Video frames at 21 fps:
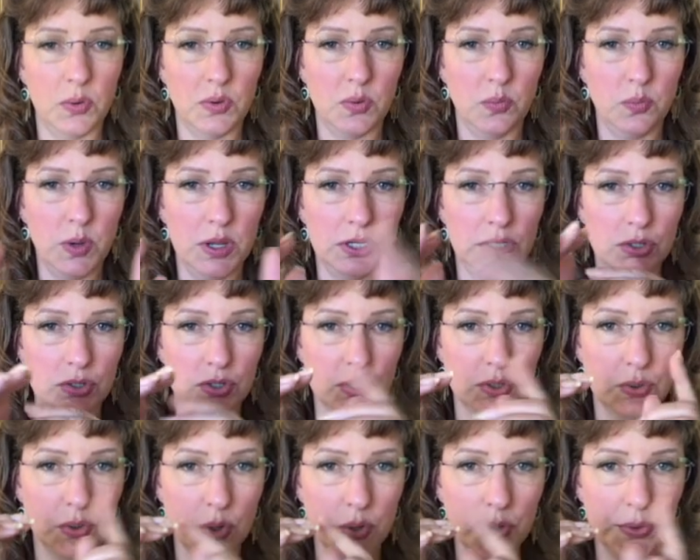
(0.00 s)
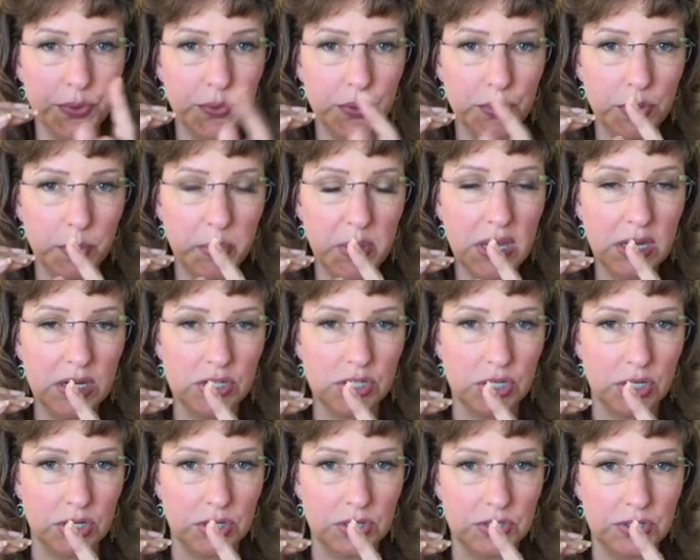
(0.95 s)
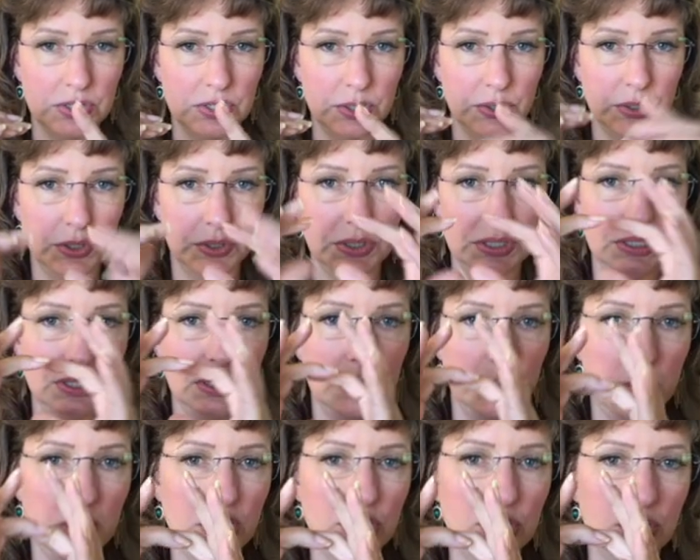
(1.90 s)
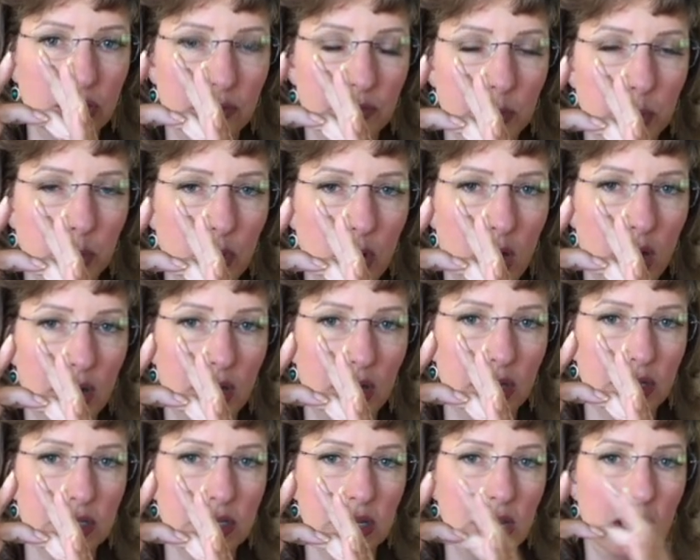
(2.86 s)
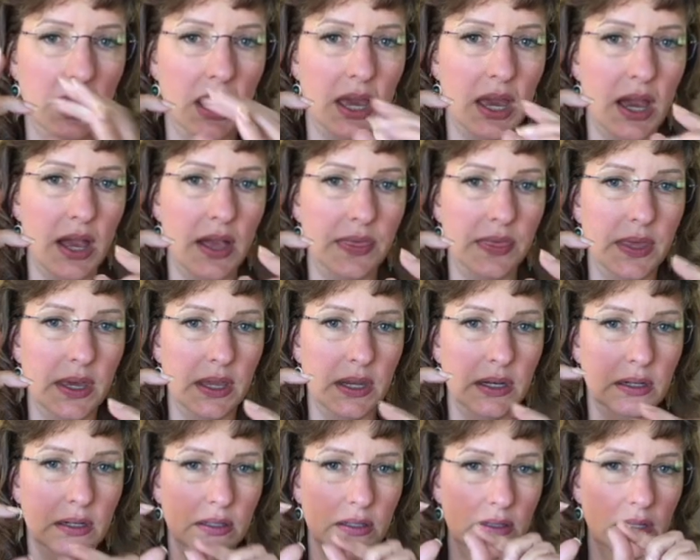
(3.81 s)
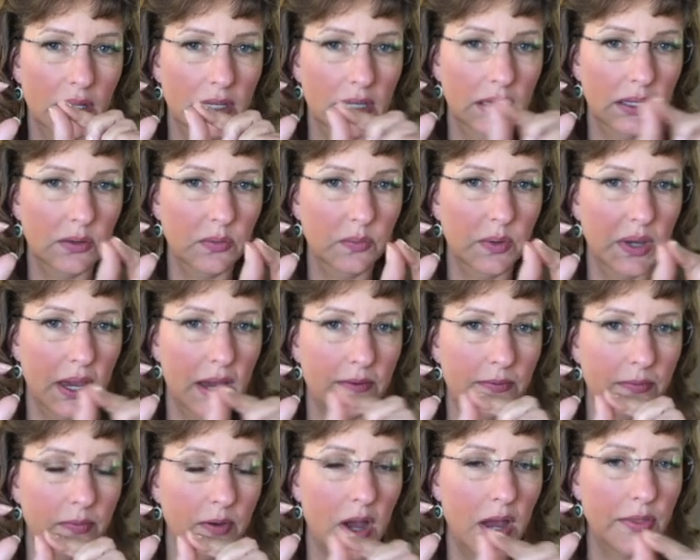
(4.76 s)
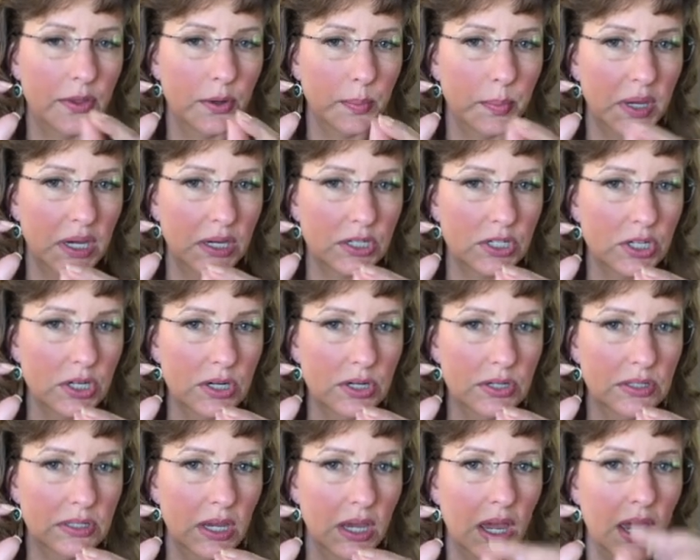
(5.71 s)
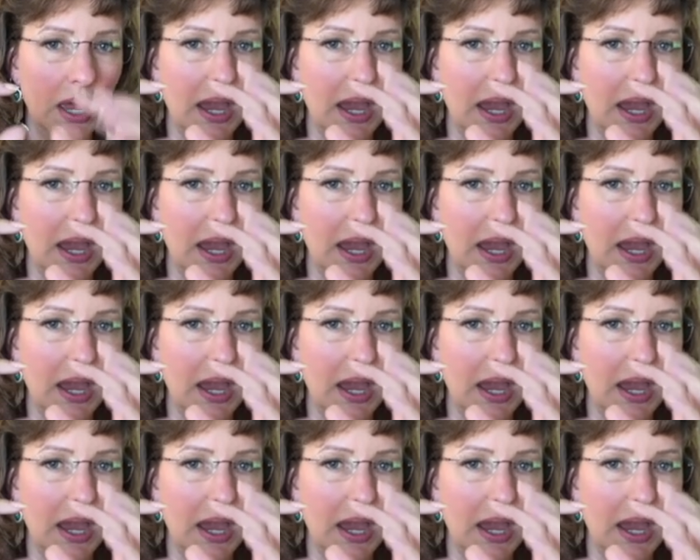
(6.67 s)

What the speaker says: When you scroll through the pictures, so you'll see the picture of the product, and then we have other pictures.